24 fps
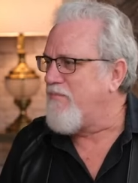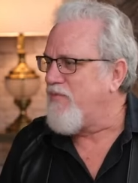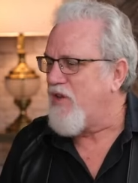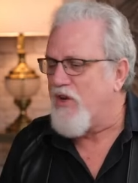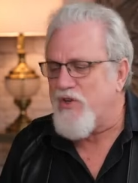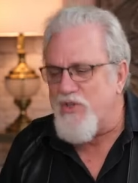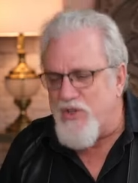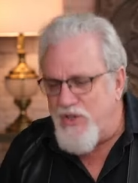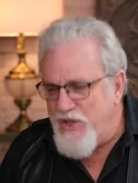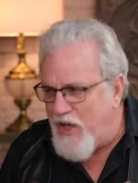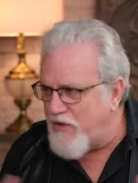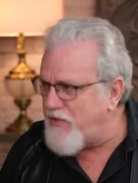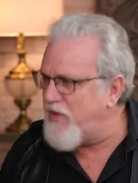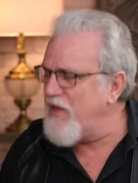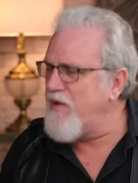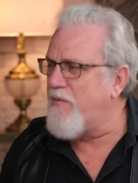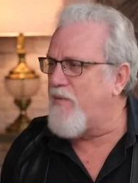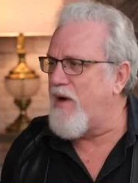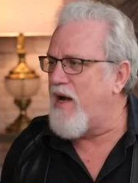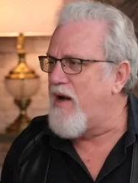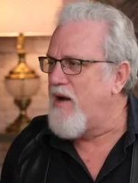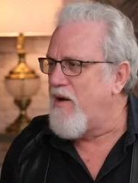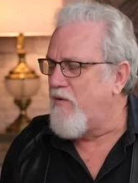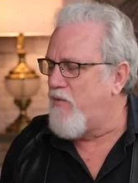there's nothing
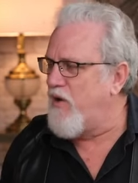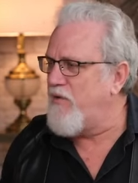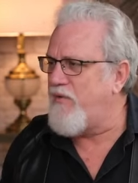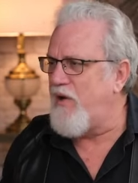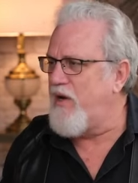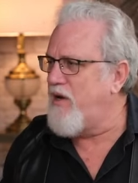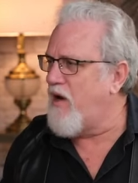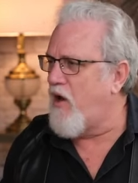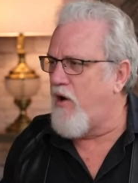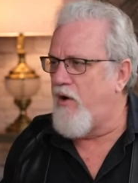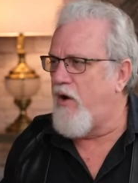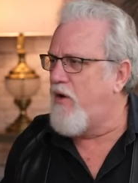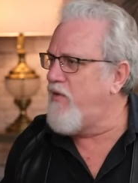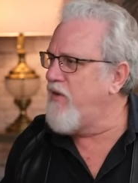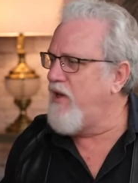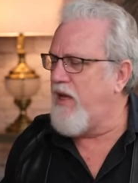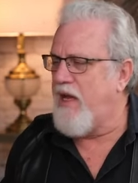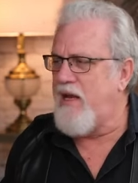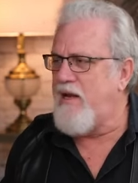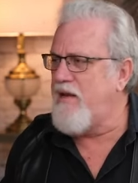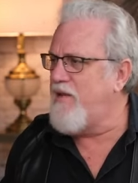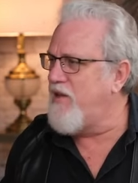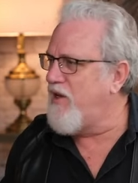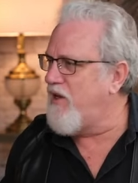written on
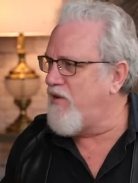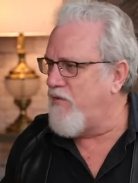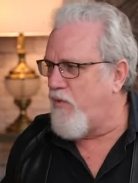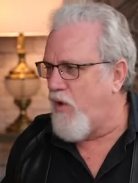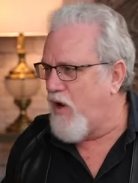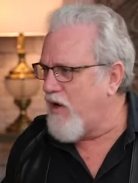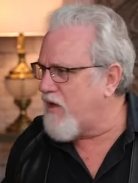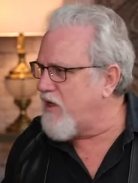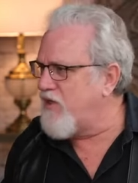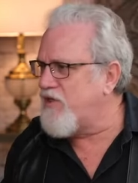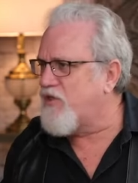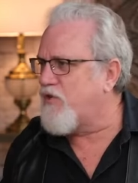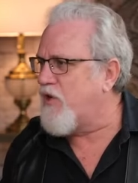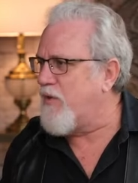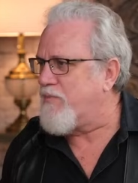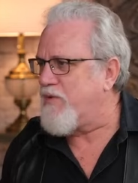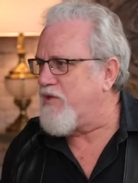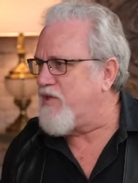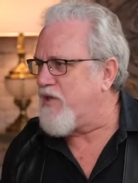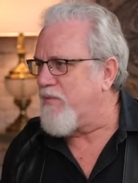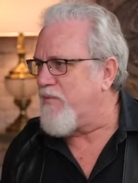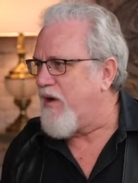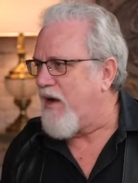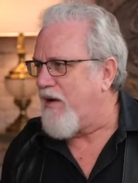any rock
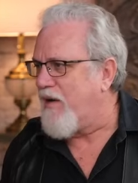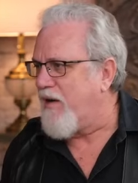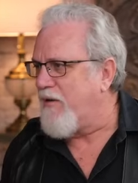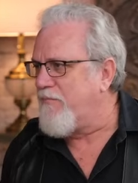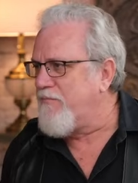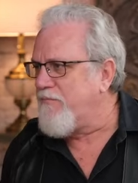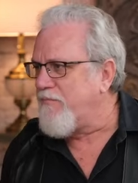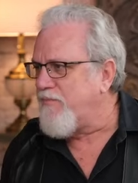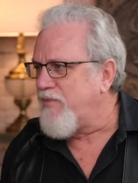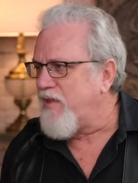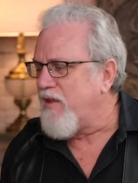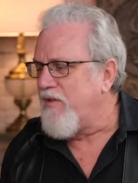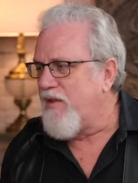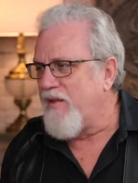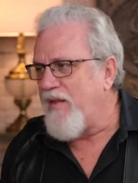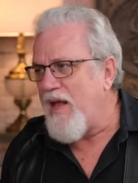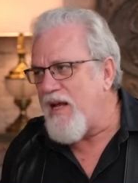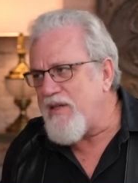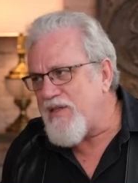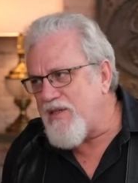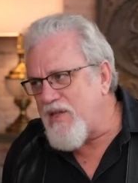inscriptions about him, then that